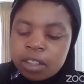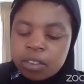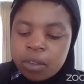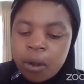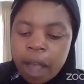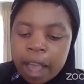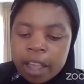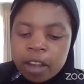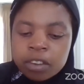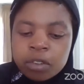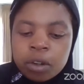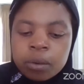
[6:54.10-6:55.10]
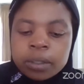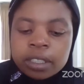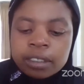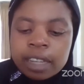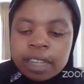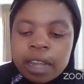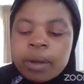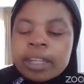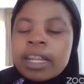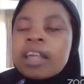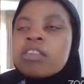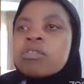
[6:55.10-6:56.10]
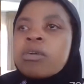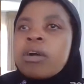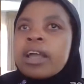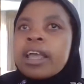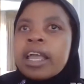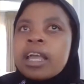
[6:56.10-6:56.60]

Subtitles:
So I also wished, when I saw